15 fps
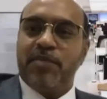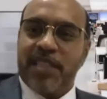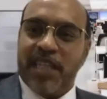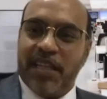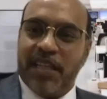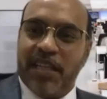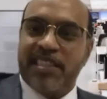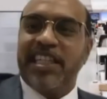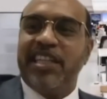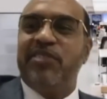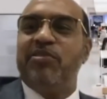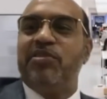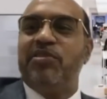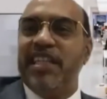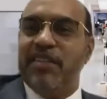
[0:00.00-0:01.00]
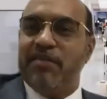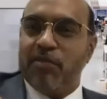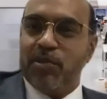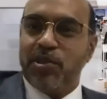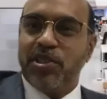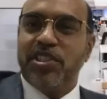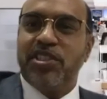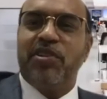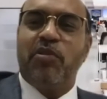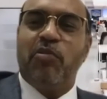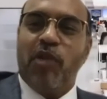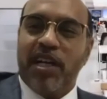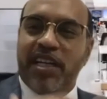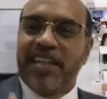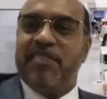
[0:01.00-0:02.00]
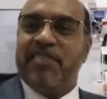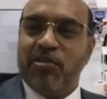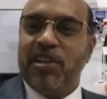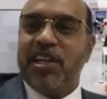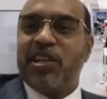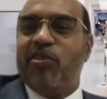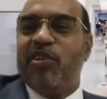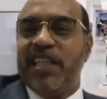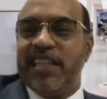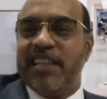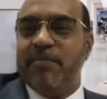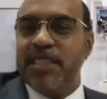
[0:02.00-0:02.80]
cybersecurity, information security, whatever we are calling them,